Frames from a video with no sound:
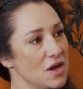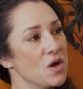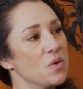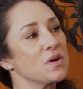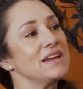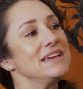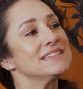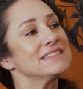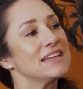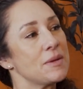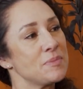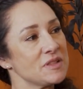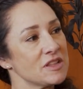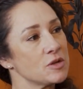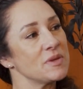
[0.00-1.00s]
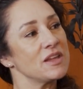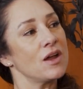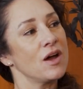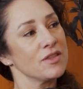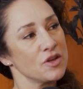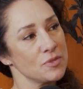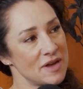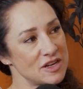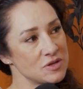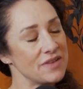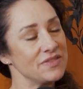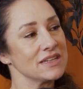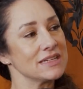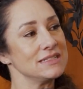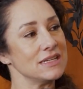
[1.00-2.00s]
We're easing up a little bit, although my
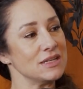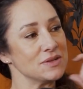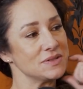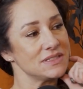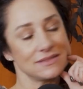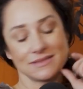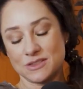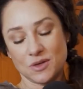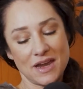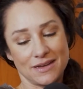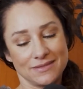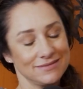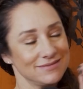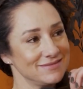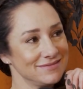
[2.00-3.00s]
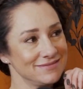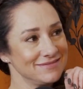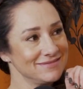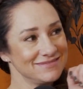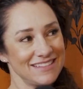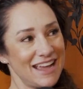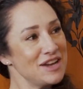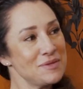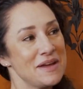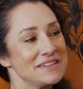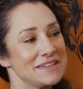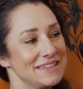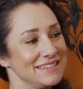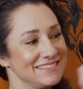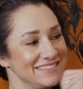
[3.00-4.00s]
driving continues. It's great. I don't
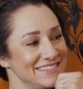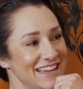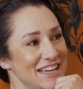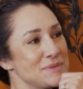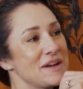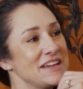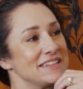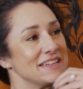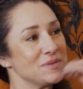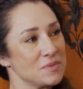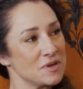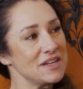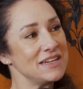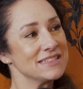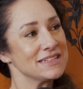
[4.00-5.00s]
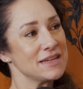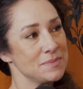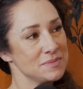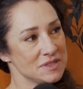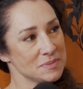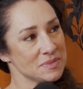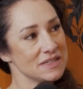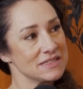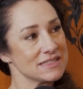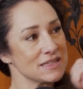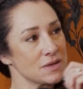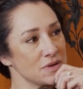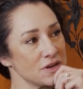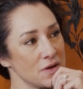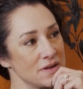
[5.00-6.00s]
mind it. I don't mind it. We're easing up to places
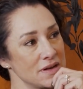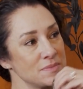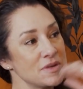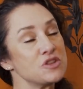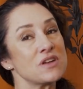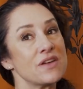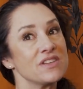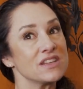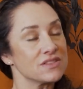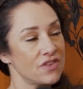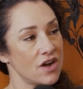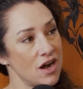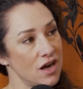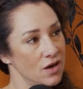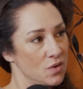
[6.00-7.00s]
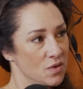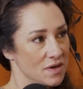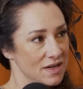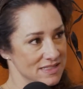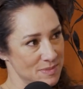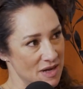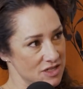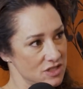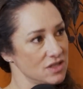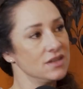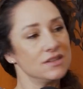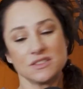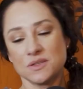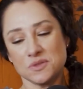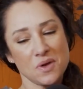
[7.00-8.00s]
that we're going. I'm not driving as far or as much,
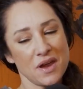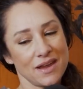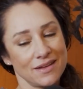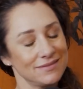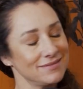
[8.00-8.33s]
so it's great.